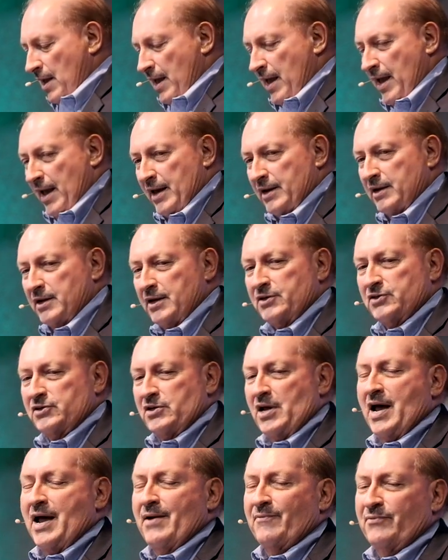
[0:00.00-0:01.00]
And it's
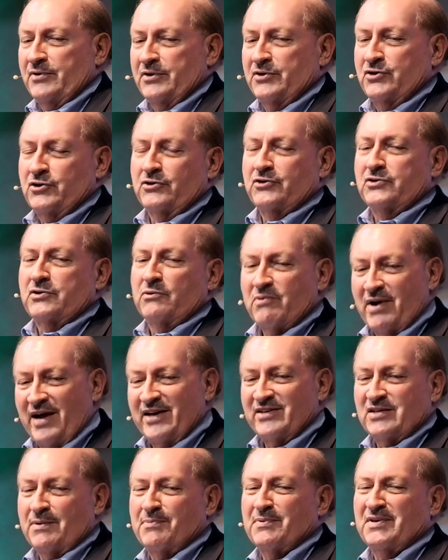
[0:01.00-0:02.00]
time for the church to
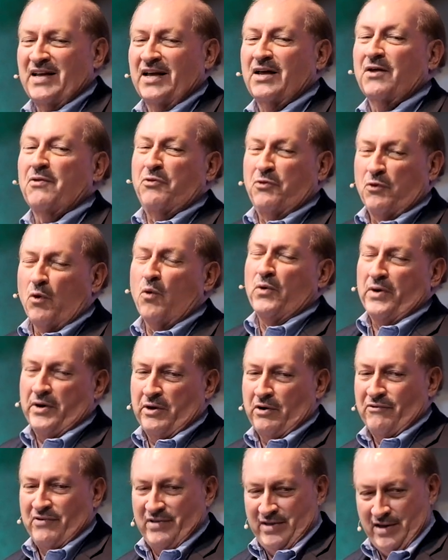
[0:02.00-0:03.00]
rise up and take
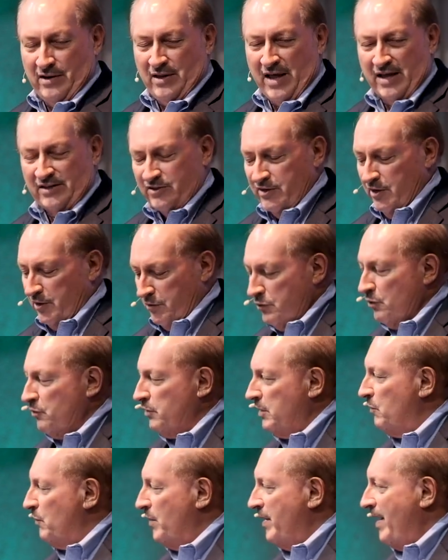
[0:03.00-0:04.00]
authority over that. That's the
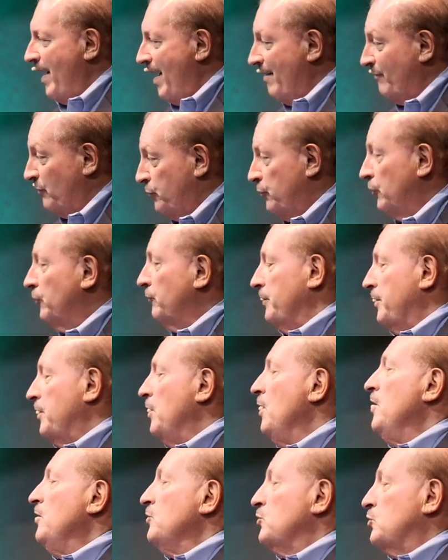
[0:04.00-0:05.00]
authority we have,
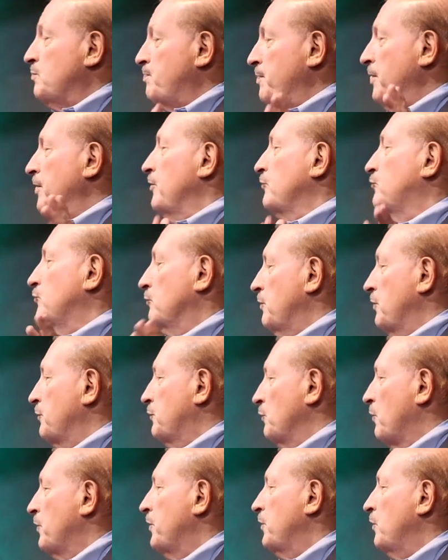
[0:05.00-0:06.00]
certainly spiritual
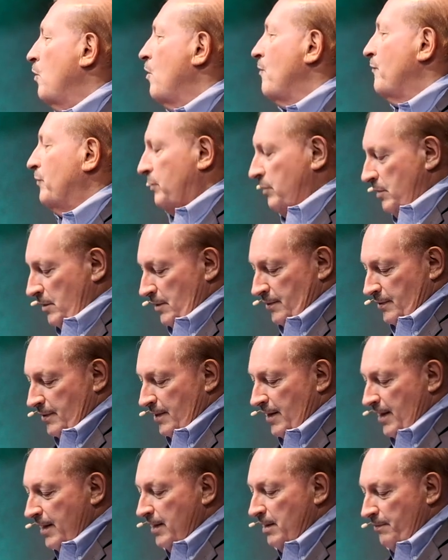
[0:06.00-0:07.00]
authority over
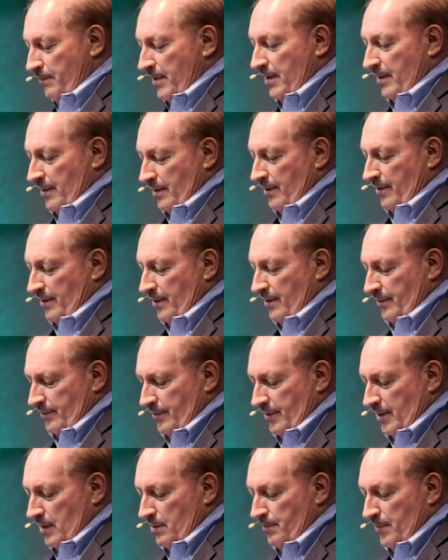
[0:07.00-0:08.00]
the enemy of
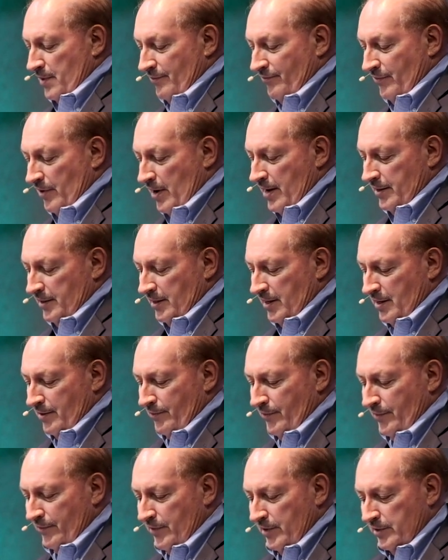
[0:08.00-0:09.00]
God, the enemy
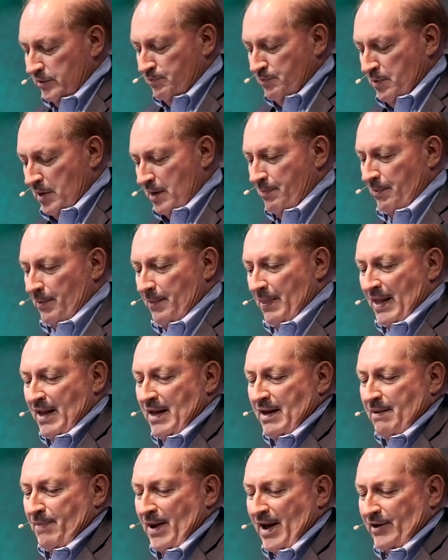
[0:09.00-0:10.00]
of God's people.
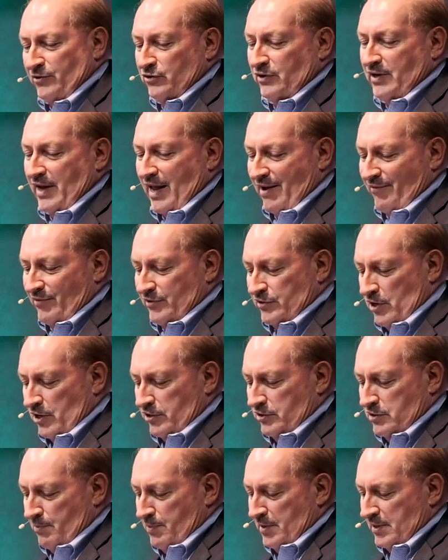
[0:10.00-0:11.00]
Pastor Dave has
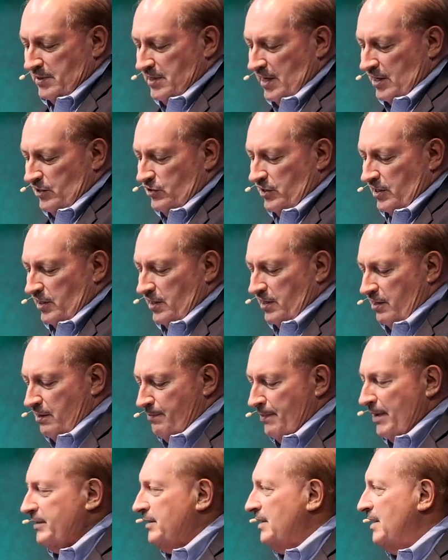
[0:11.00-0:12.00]
also been teaching in here
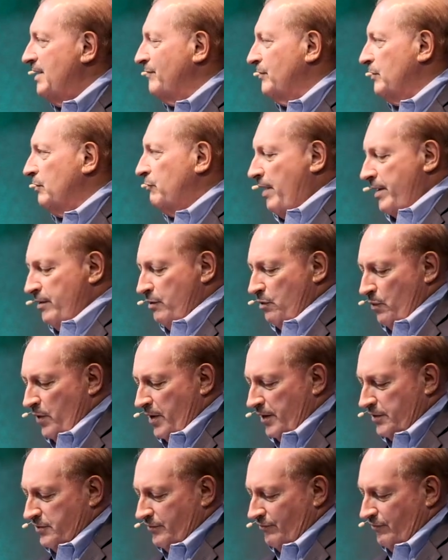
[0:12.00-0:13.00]
about the even greater
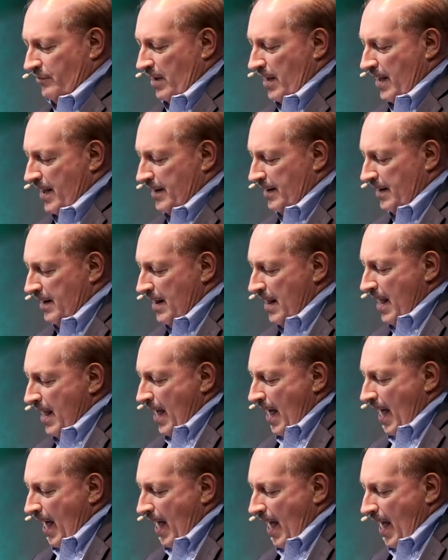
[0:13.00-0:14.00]
works of God
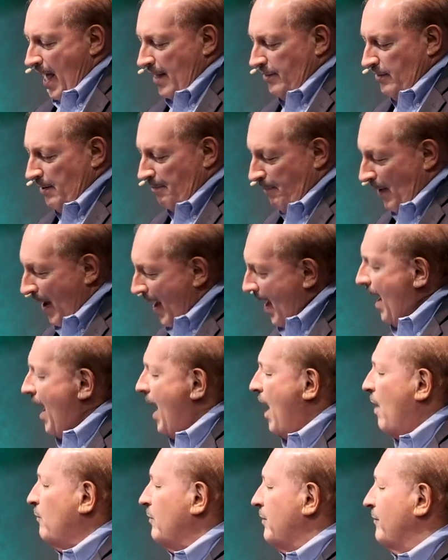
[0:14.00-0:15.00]
and the
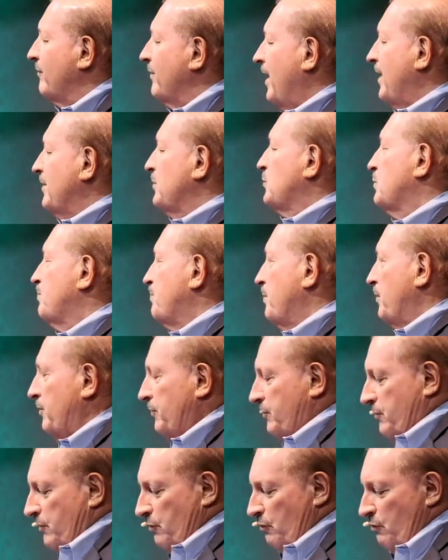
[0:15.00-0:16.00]
power of God's
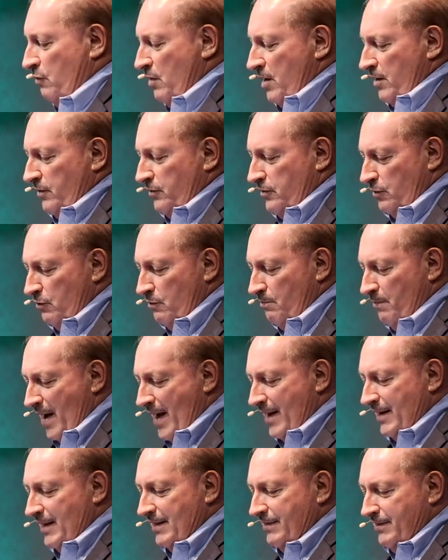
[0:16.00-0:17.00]
Spirit to do
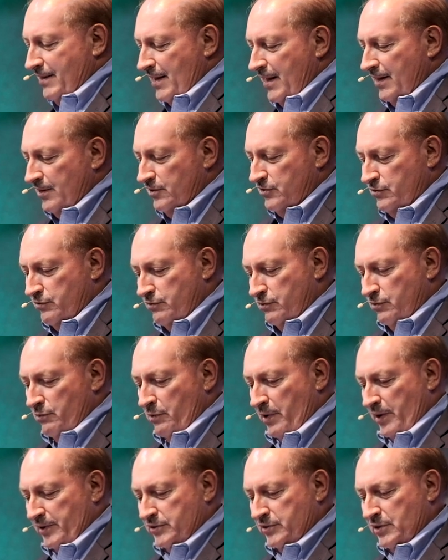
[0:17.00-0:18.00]
mighty things
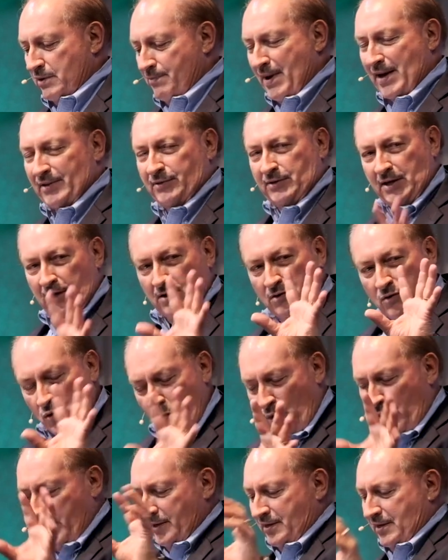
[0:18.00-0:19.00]
through us, and about the
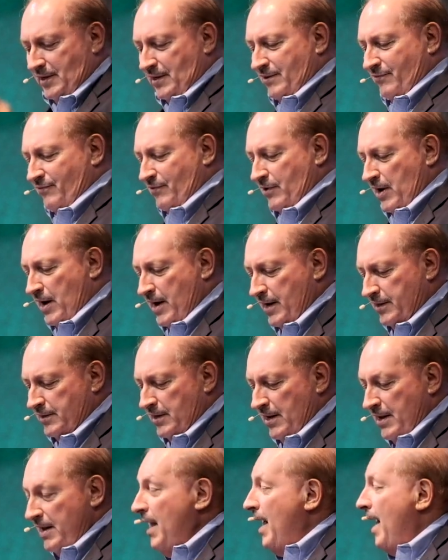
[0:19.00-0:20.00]
anointing of
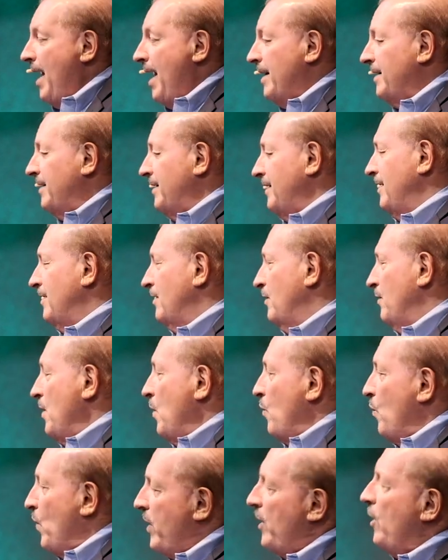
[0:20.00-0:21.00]
God. And, you know,
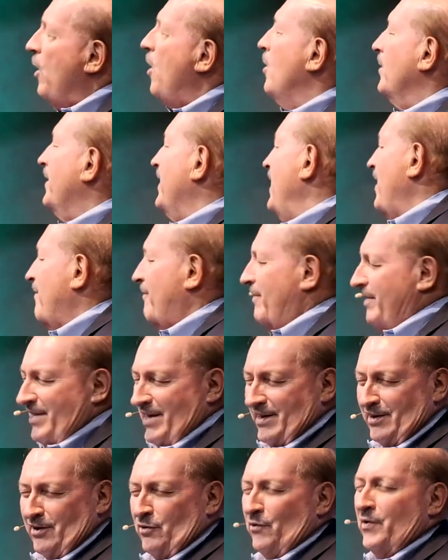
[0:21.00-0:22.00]
we all carry
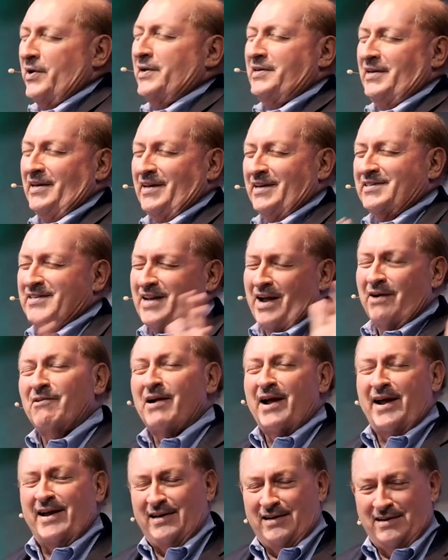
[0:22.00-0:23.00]
that anointing. Is that
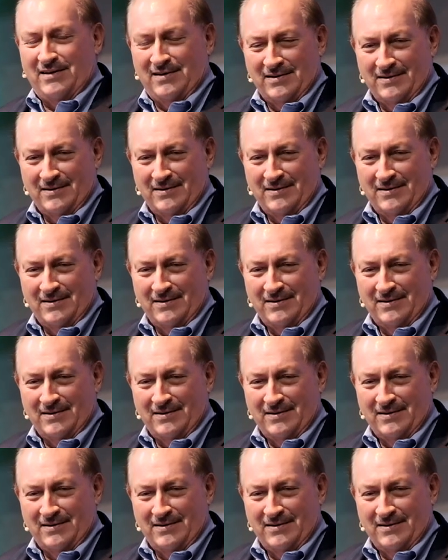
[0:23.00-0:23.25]
right?